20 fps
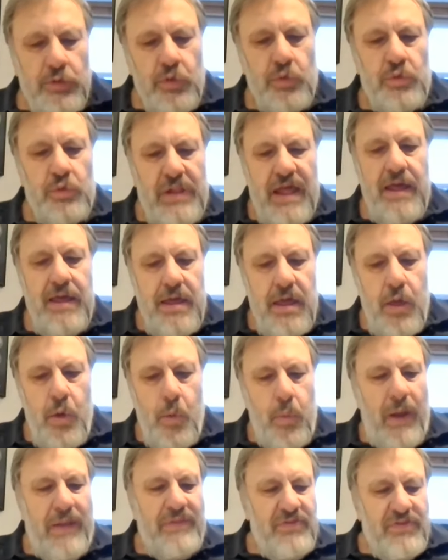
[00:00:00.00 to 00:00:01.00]

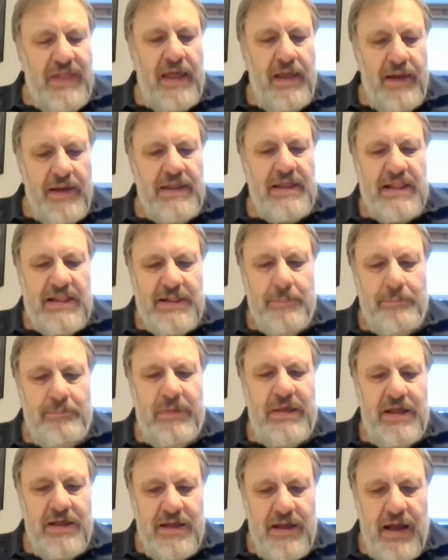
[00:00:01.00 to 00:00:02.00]
Today, when there is
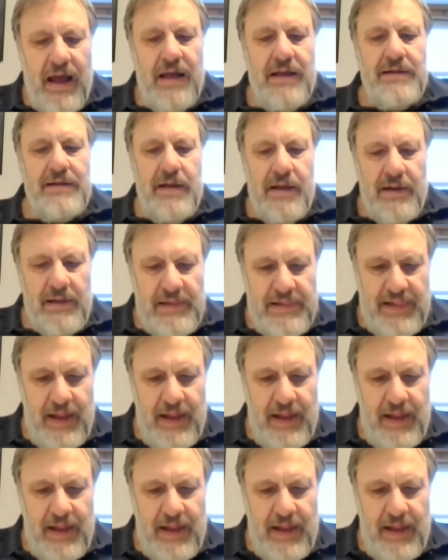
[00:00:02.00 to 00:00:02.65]
big hunger